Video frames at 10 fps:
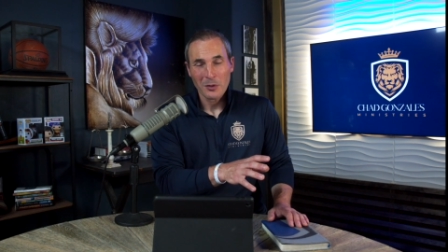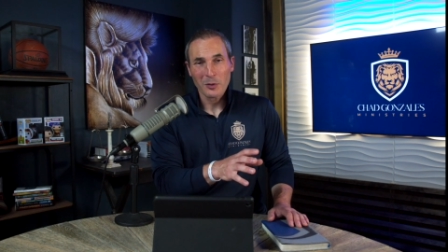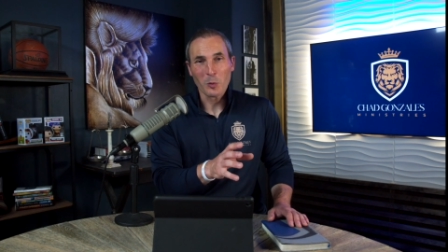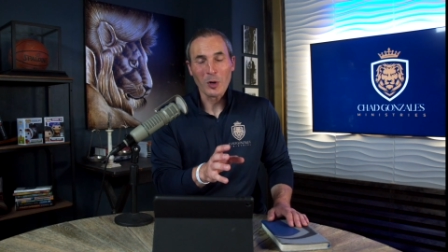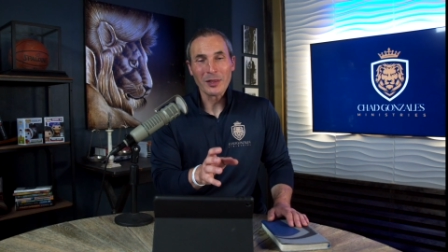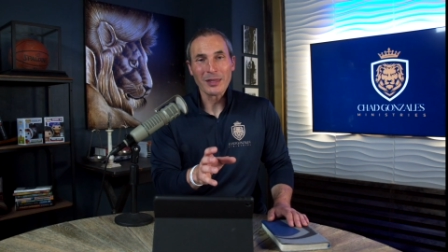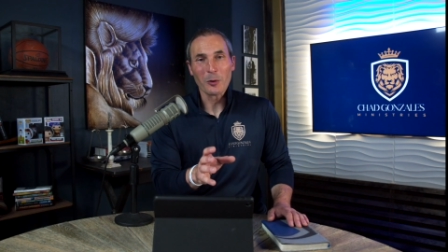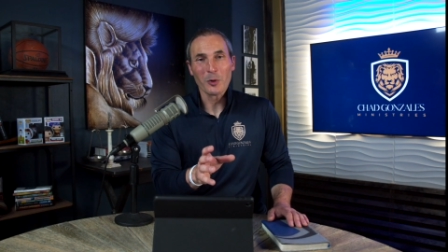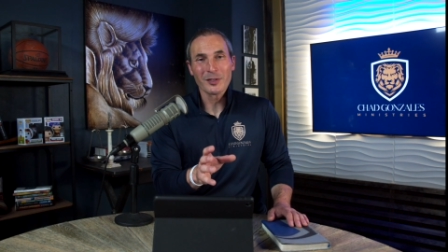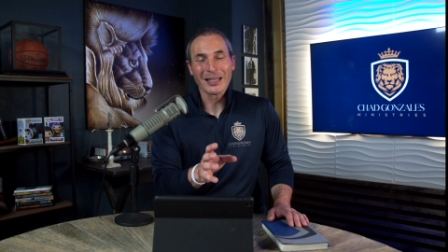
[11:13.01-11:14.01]
The one that
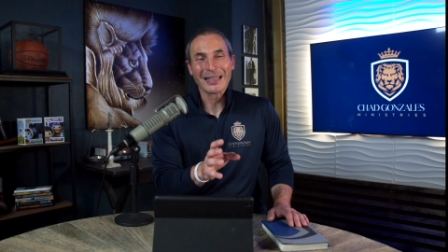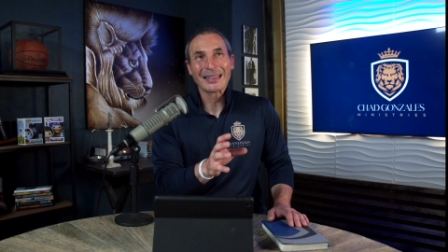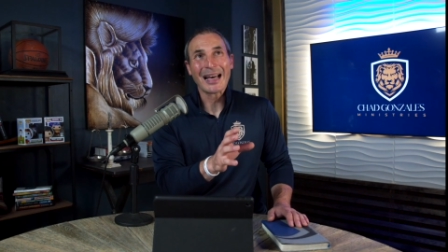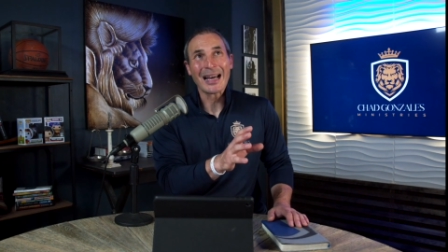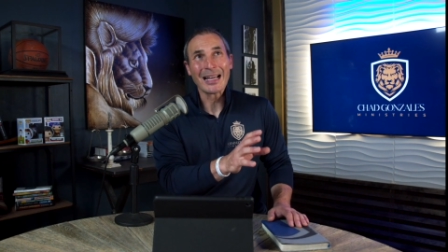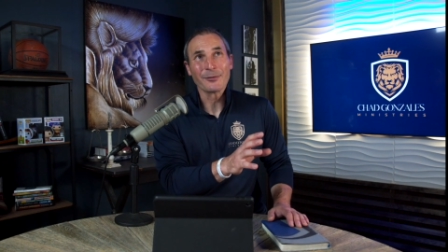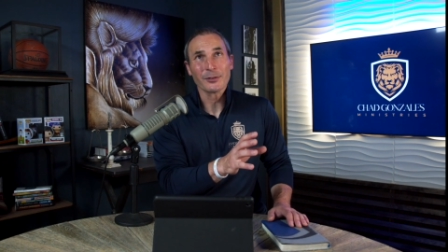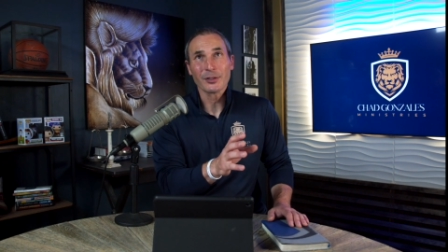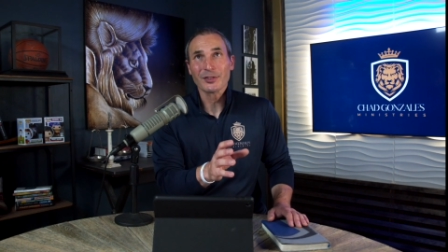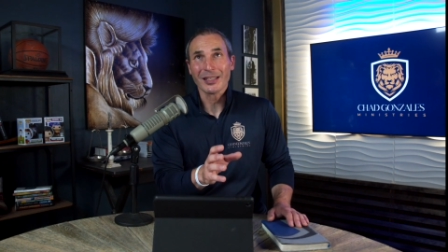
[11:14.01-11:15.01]
was alive
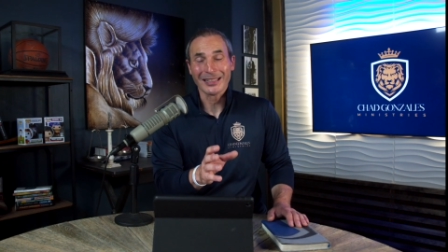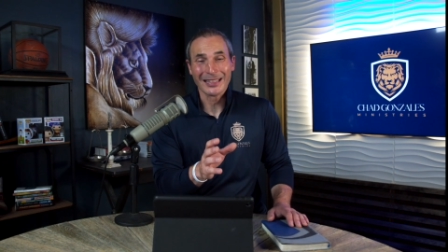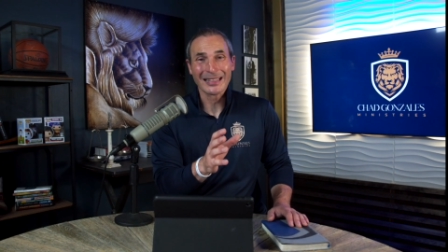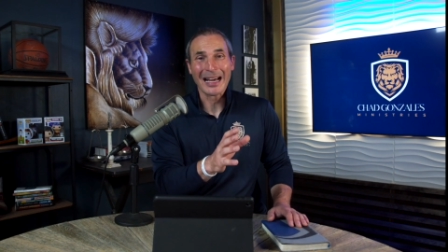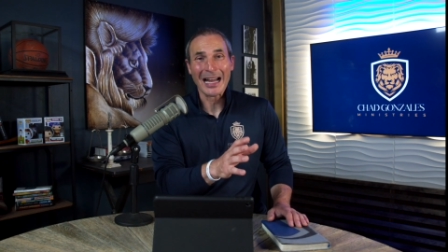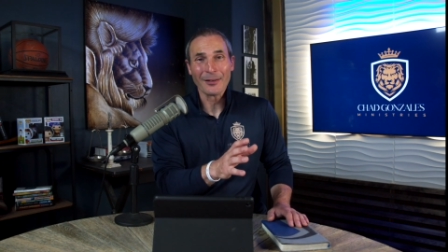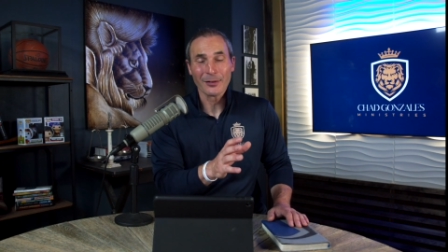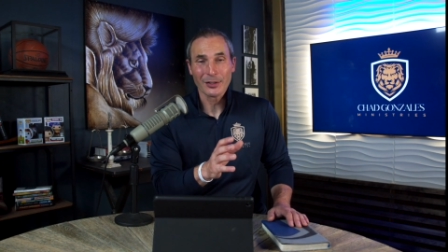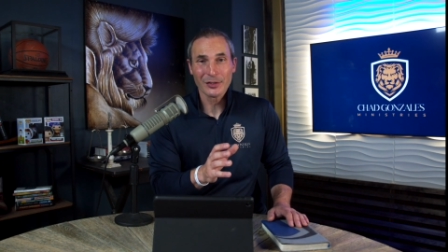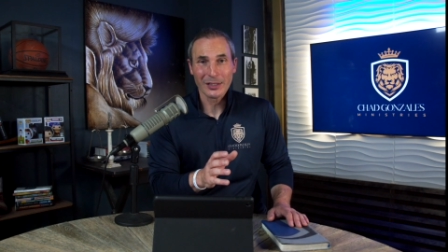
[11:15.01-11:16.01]
unto sin and alive
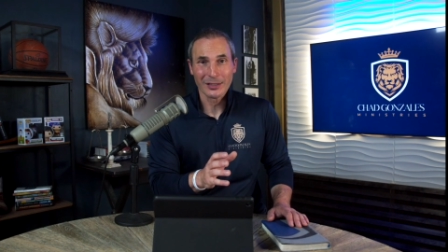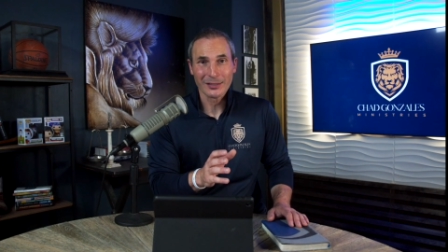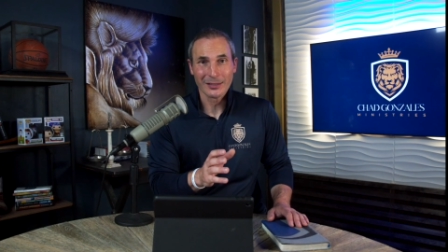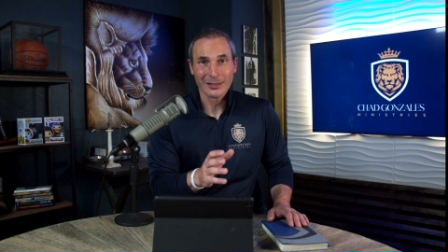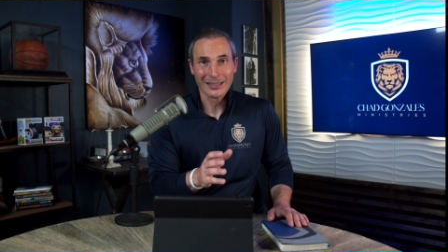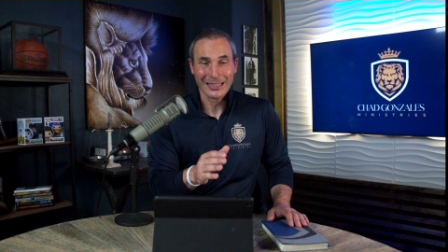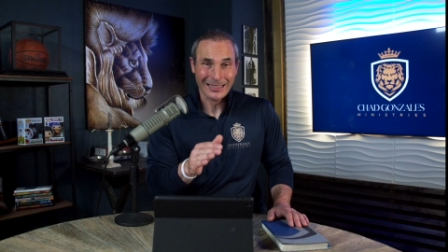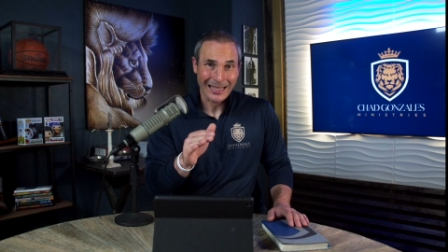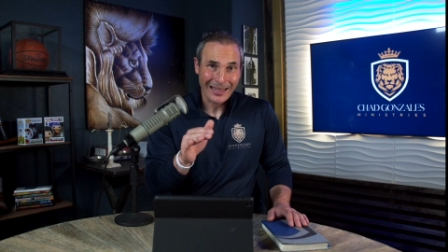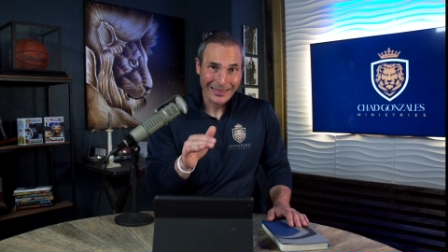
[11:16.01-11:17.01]
unto sickness and
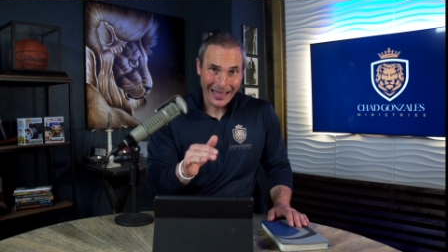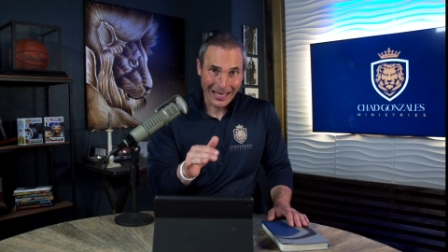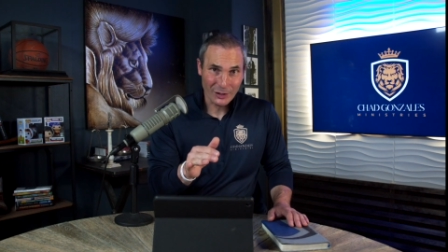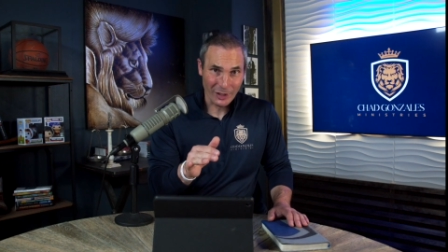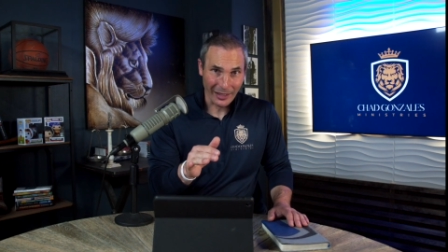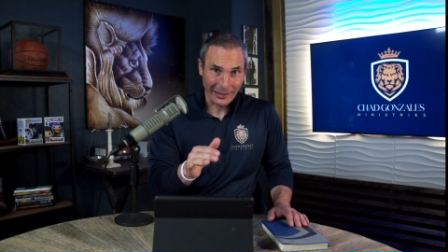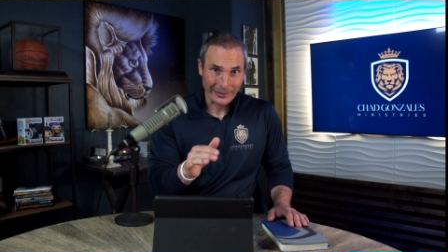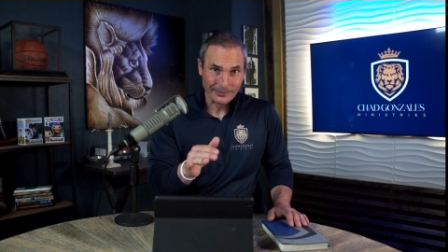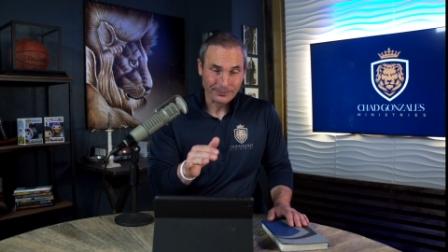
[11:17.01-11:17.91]
disease. That Chad.